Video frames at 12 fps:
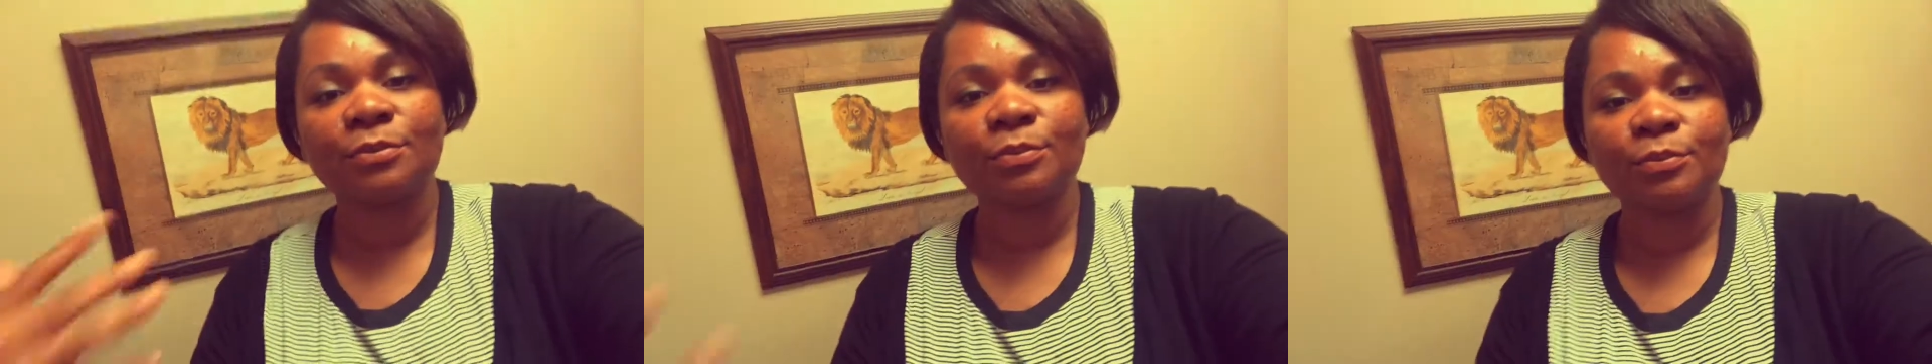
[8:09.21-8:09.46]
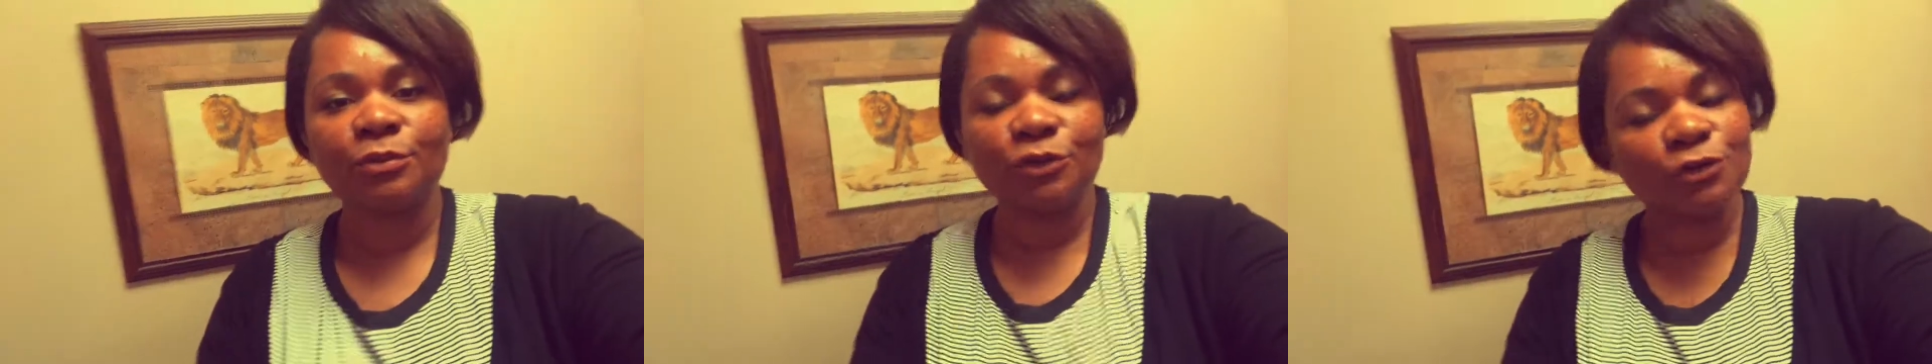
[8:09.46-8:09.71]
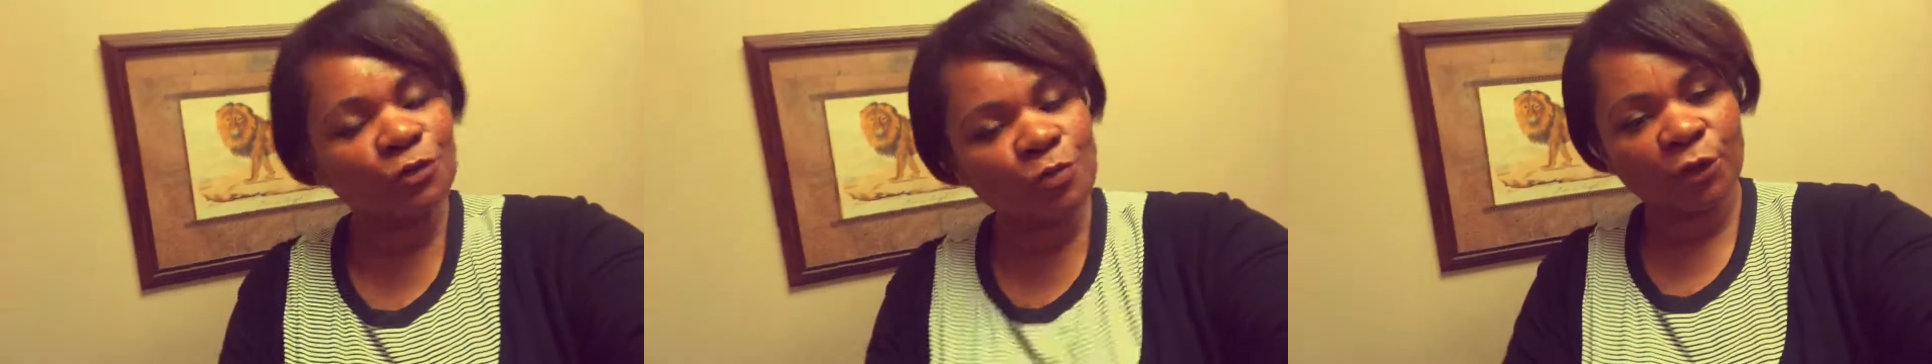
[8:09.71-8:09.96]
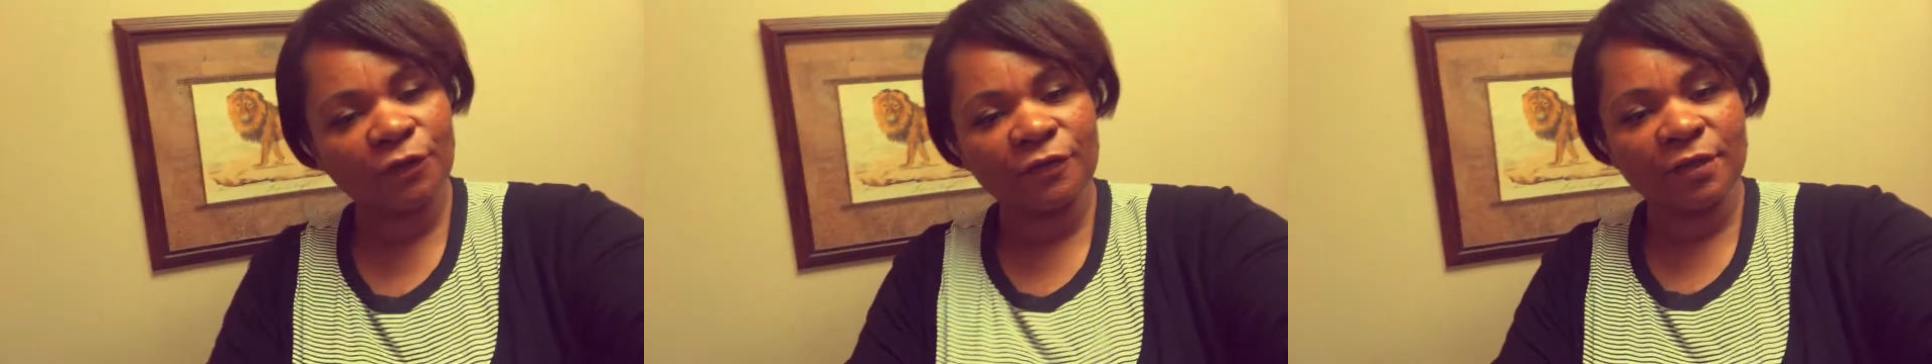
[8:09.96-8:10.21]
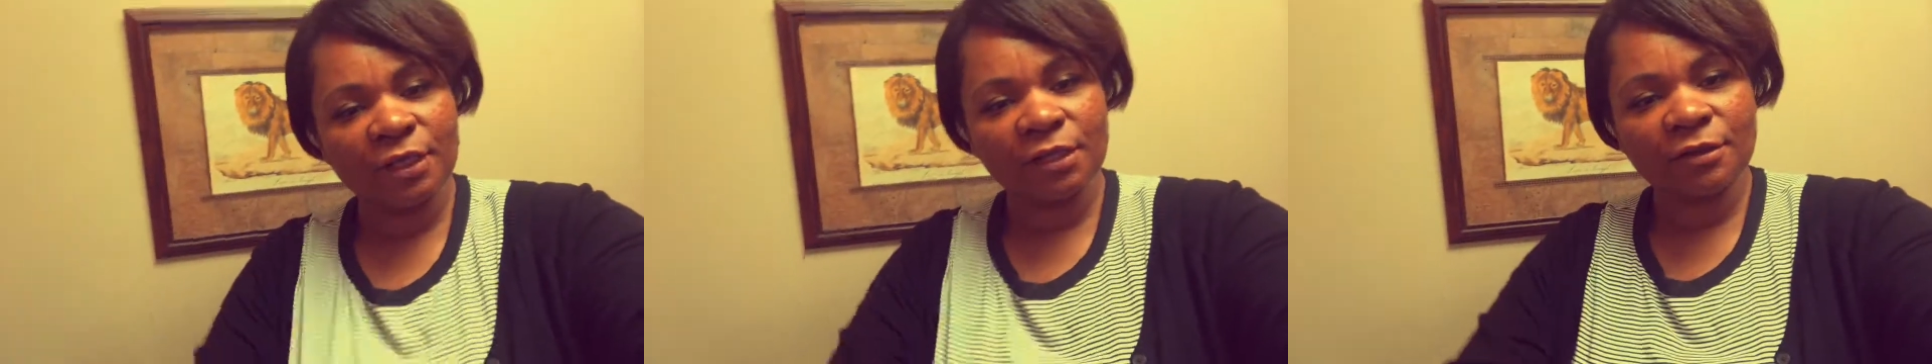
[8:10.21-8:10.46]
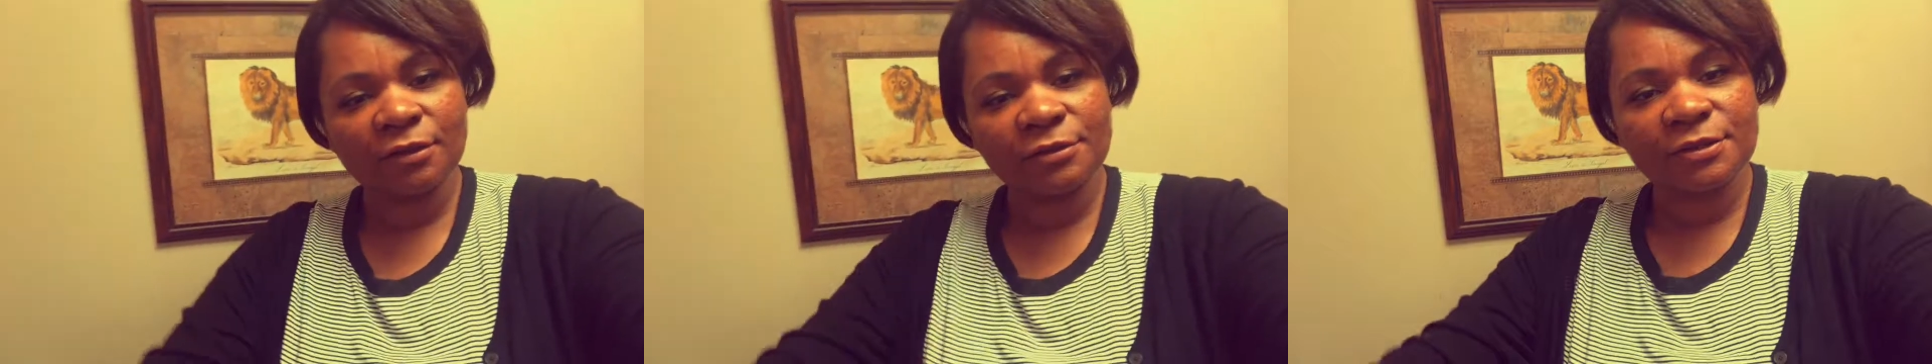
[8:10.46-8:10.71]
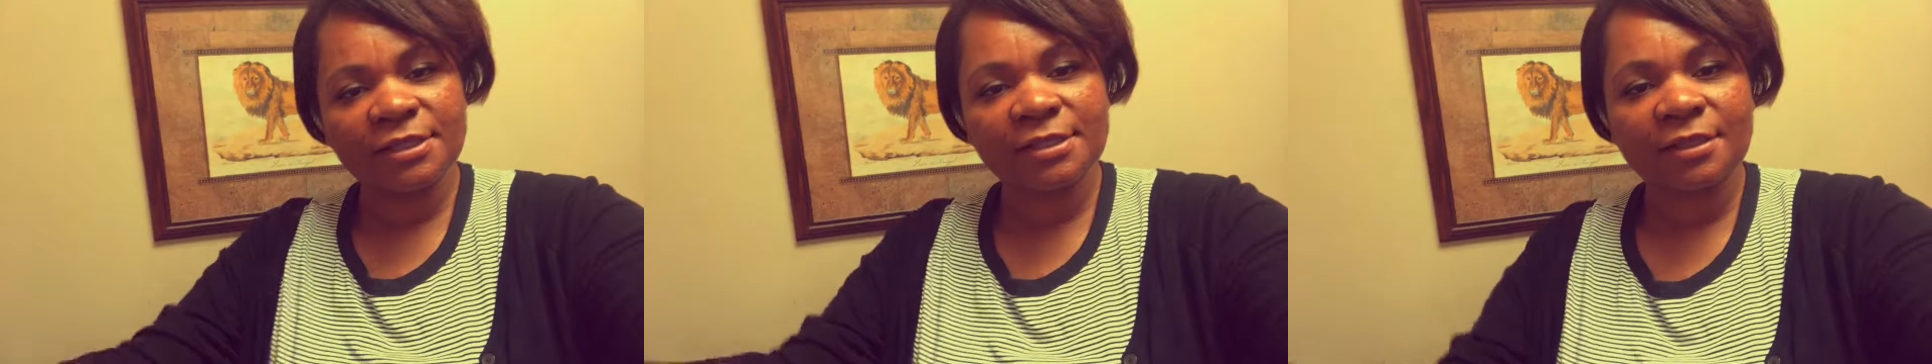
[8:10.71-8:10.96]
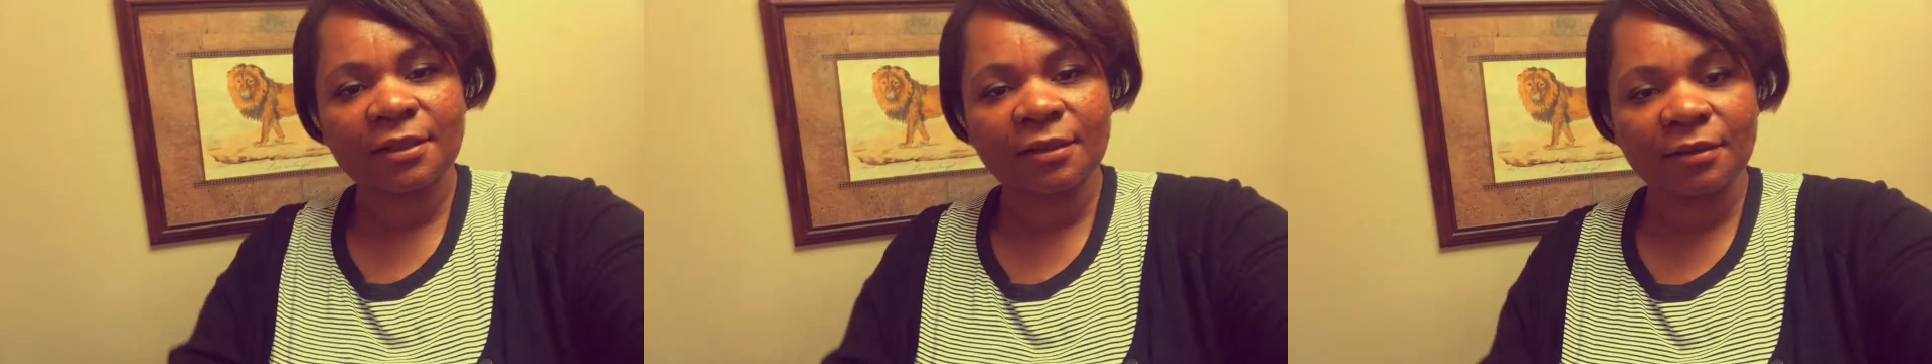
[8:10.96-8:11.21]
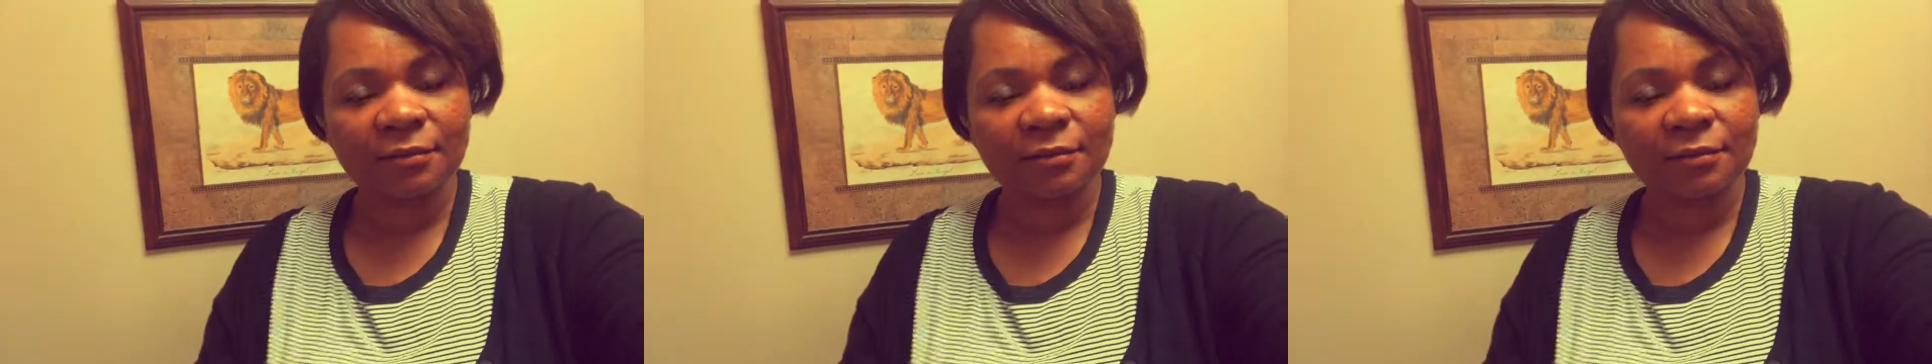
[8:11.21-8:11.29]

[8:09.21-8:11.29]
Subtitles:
to do more videos,